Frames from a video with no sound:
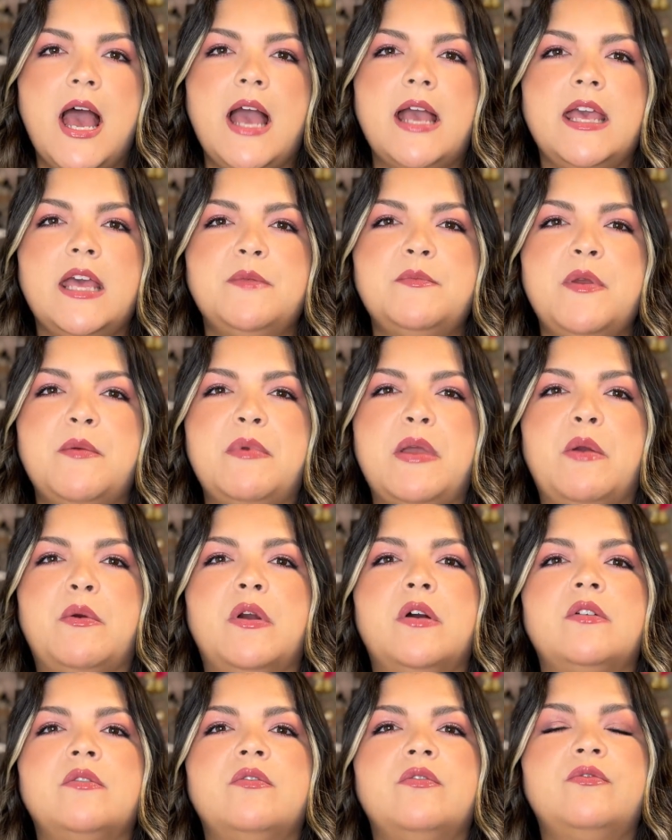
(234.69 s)
I get maybe
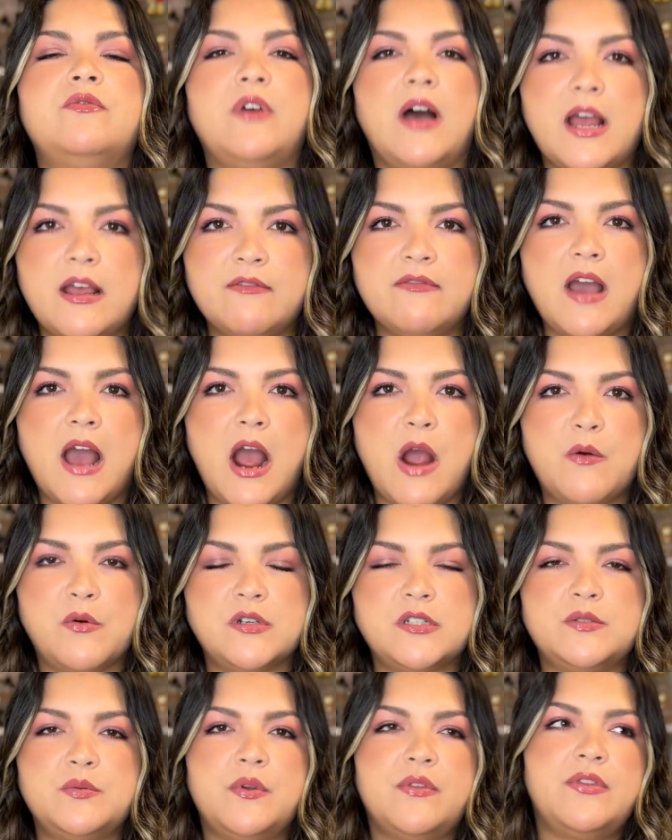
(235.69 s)
around 5
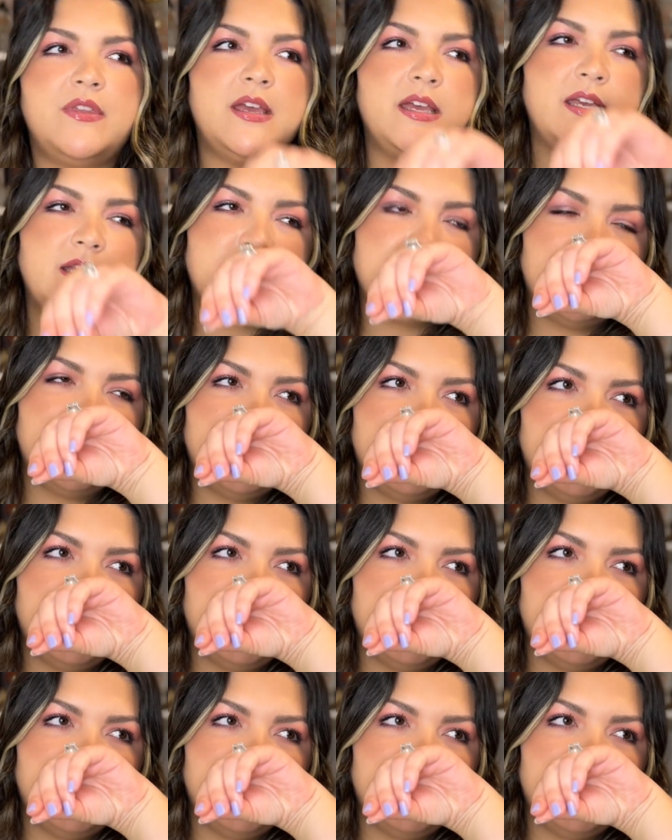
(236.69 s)
hours with this.